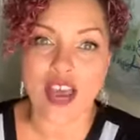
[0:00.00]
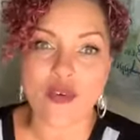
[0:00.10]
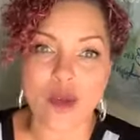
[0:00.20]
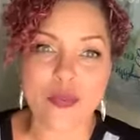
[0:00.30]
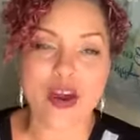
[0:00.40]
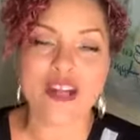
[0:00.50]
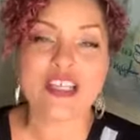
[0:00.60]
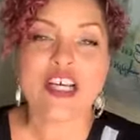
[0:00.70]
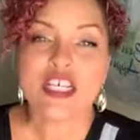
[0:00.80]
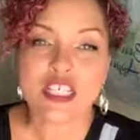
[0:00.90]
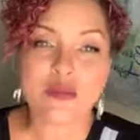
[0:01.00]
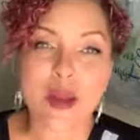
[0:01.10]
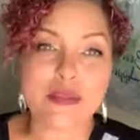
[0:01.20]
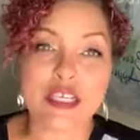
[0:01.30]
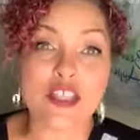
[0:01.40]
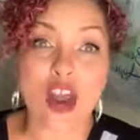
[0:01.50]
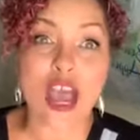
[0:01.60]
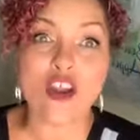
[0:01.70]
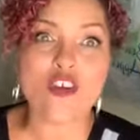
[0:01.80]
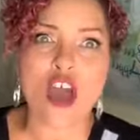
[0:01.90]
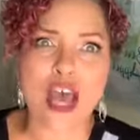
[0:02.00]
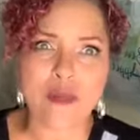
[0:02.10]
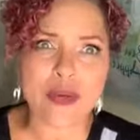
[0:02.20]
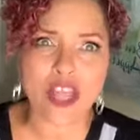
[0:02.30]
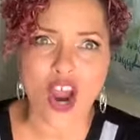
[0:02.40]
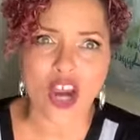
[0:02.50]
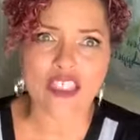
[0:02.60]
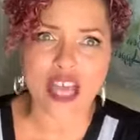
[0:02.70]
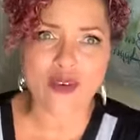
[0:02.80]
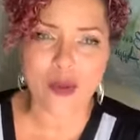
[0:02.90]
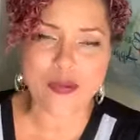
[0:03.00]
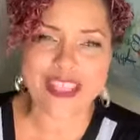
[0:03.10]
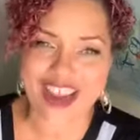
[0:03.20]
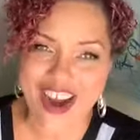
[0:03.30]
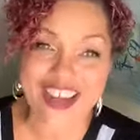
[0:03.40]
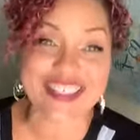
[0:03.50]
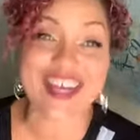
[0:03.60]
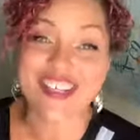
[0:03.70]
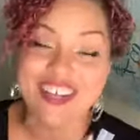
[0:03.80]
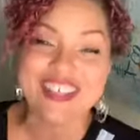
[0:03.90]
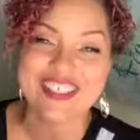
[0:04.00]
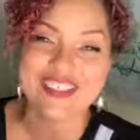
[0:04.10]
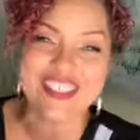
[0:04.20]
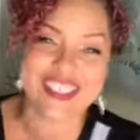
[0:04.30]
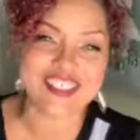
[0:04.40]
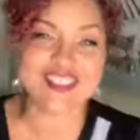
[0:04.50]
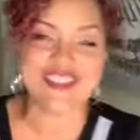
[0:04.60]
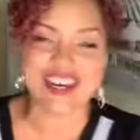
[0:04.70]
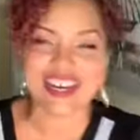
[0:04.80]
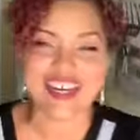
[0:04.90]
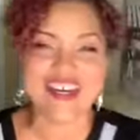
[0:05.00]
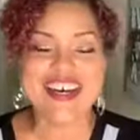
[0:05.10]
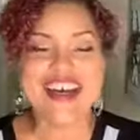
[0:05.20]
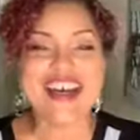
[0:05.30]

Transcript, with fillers: How do I put hearts? She's probably sitting there, I don't know how to put the hearts. How do I put the hearts? I know that's what she's doing right now.